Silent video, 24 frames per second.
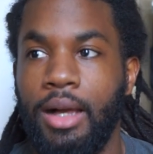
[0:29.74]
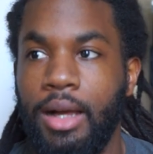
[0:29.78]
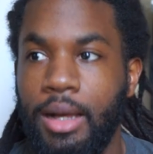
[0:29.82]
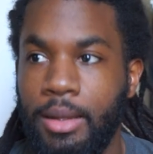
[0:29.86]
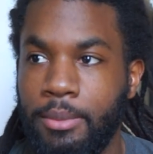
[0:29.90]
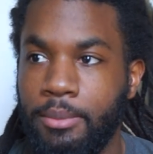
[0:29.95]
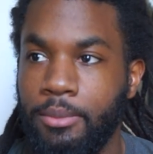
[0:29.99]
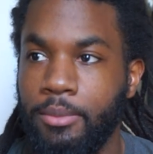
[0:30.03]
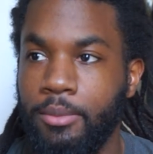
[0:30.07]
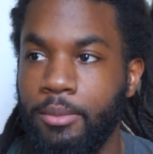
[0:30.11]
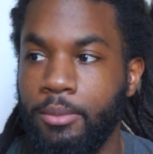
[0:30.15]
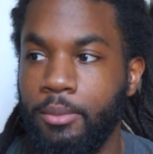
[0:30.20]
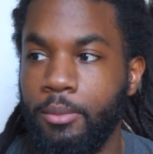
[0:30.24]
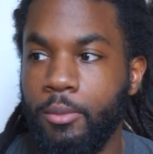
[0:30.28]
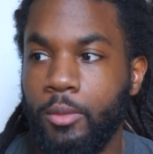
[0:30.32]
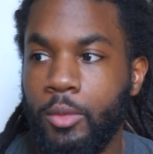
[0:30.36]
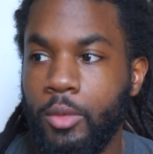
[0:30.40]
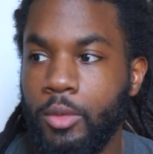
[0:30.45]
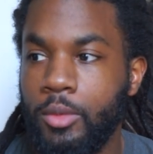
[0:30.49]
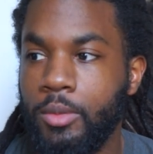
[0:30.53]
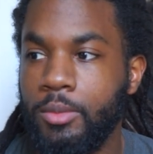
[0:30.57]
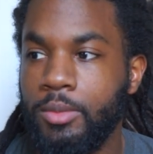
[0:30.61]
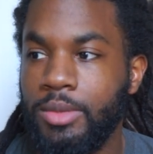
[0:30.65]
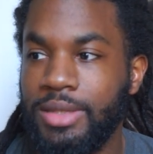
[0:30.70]
I'm
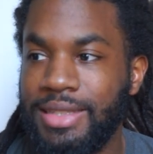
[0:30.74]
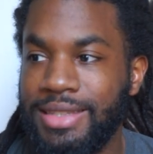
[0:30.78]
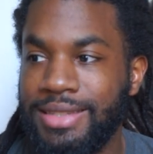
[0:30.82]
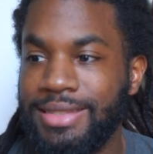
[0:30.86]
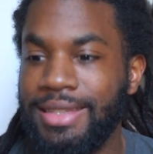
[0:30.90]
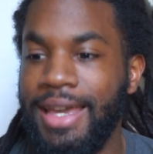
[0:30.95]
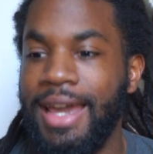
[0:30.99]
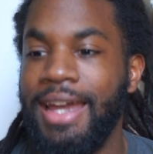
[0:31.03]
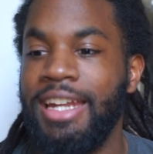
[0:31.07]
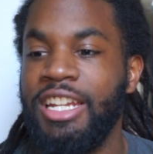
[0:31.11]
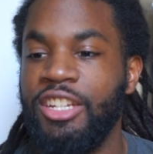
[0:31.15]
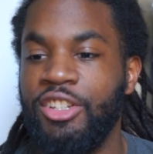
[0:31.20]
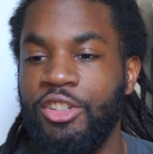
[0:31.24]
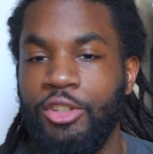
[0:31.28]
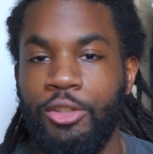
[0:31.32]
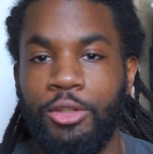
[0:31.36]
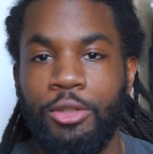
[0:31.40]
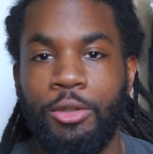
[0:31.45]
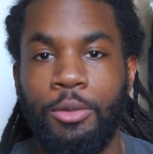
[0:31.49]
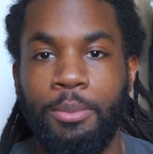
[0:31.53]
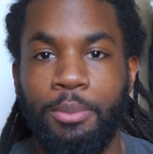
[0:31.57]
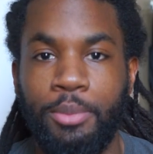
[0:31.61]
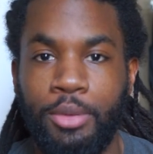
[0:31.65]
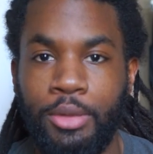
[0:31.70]
deciding
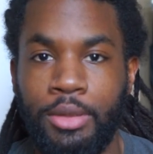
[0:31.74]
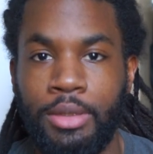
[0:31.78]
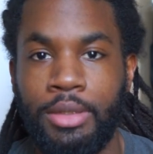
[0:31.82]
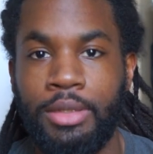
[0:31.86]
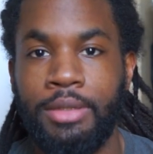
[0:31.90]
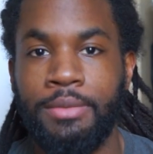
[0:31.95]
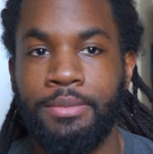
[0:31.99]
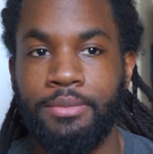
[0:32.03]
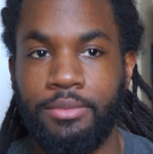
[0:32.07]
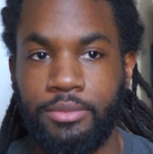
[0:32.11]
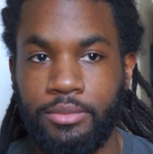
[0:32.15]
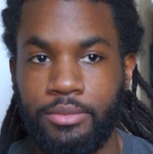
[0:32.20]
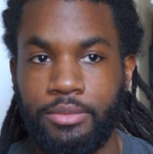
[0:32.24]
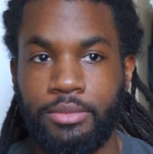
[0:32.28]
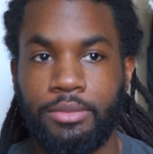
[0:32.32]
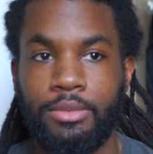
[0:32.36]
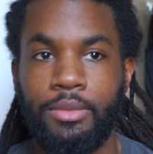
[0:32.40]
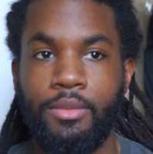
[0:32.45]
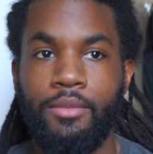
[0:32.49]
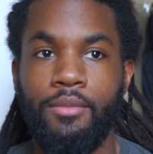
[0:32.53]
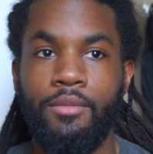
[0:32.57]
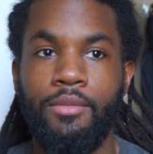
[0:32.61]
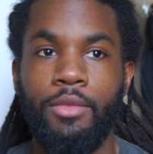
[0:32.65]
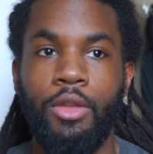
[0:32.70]
to put
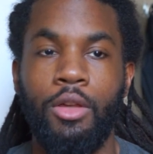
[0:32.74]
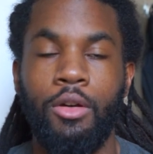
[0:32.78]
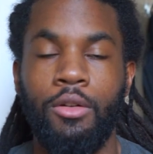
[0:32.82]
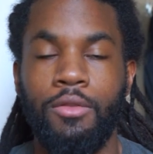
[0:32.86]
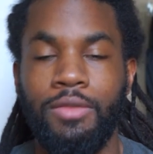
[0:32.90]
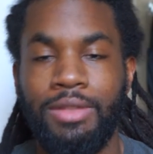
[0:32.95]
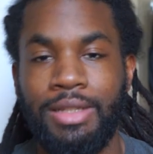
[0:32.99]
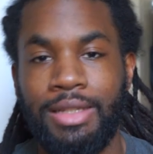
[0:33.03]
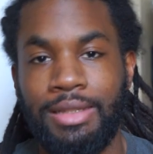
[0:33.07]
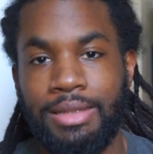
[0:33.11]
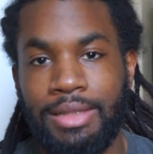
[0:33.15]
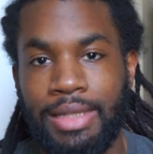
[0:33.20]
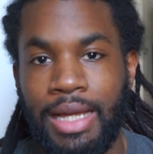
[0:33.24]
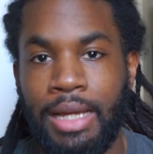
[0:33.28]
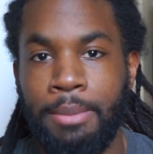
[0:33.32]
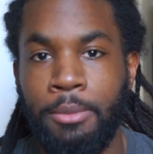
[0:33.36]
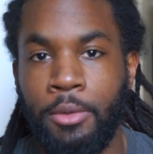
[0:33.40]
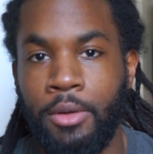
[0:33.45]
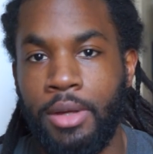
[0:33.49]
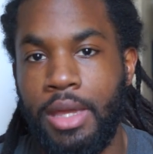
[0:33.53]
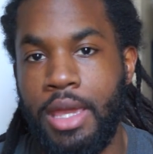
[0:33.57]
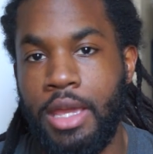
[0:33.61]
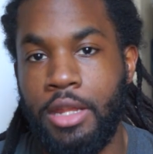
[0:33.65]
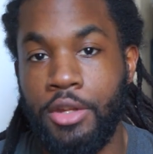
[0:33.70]
hopefully a lot
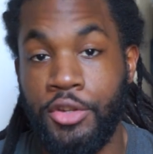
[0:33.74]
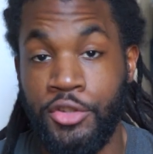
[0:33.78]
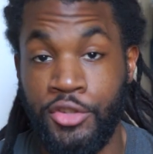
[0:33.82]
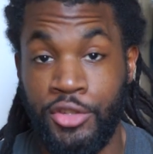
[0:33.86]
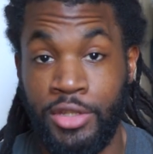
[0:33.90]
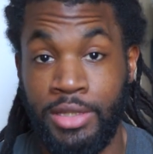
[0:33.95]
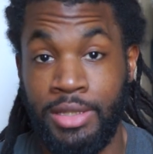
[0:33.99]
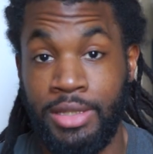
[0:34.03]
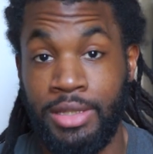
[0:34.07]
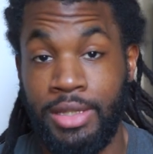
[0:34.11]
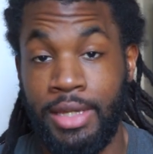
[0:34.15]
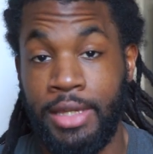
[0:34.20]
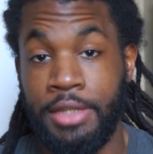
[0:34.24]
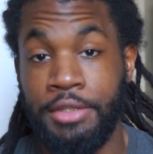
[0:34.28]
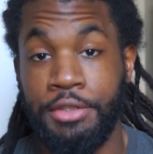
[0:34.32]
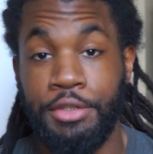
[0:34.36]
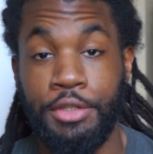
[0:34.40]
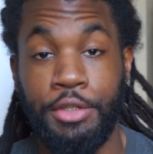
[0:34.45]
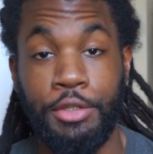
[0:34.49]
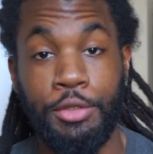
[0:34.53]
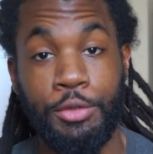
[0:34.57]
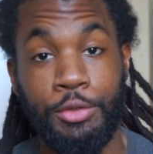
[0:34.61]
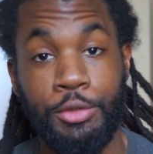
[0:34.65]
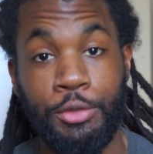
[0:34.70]
more energy
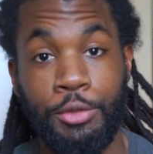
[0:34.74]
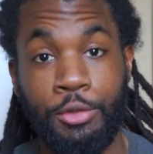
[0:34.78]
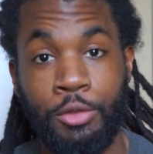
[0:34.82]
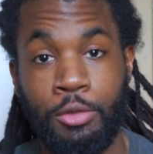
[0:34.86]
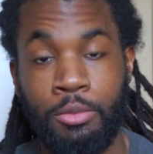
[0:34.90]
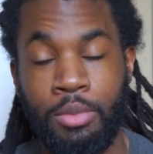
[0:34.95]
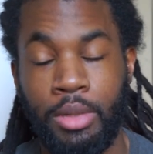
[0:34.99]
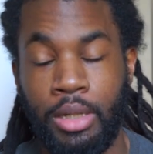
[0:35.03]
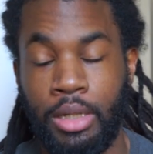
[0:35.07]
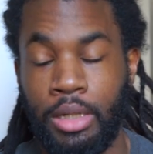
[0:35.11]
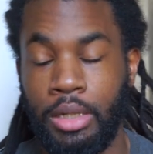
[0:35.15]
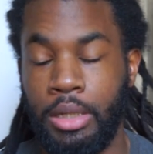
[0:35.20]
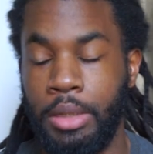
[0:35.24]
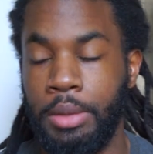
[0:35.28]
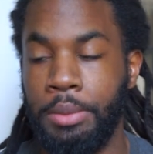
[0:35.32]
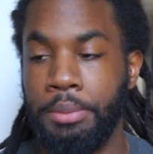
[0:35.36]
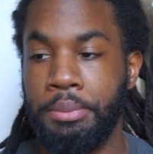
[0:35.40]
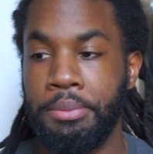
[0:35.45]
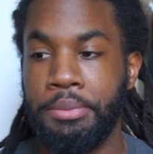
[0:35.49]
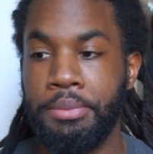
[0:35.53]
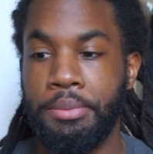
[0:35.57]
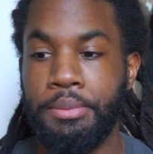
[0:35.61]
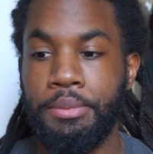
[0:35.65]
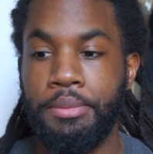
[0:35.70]
into YouTube. Um,